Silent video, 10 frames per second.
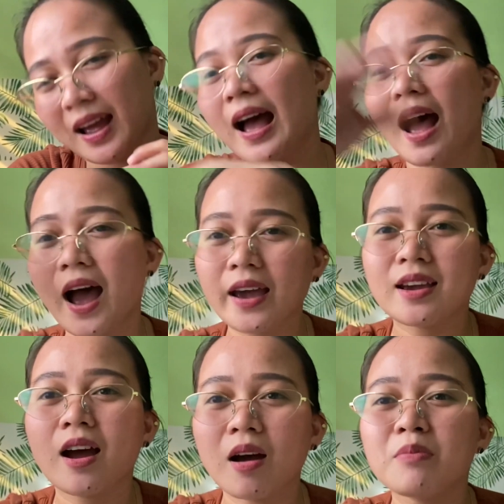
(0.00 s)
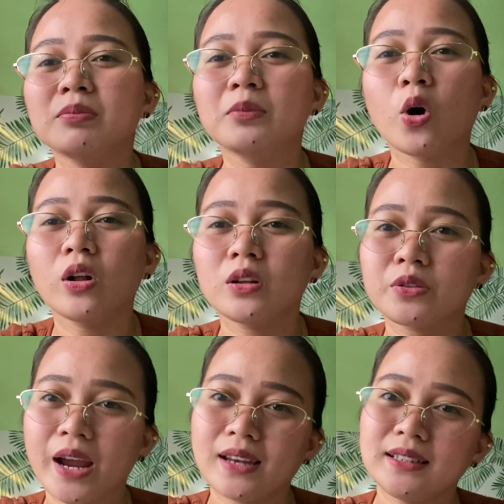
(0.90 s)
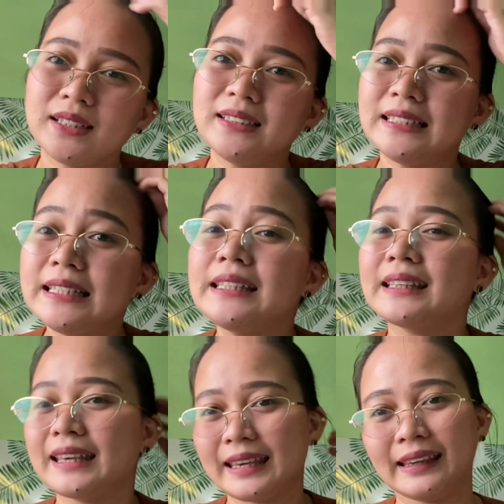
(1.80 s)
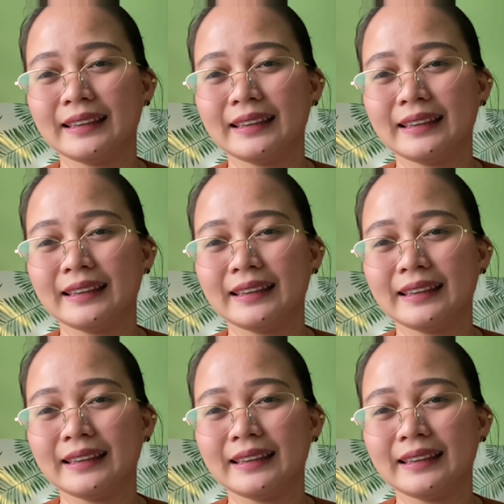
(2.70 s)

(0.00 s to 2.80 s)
I am already leaking.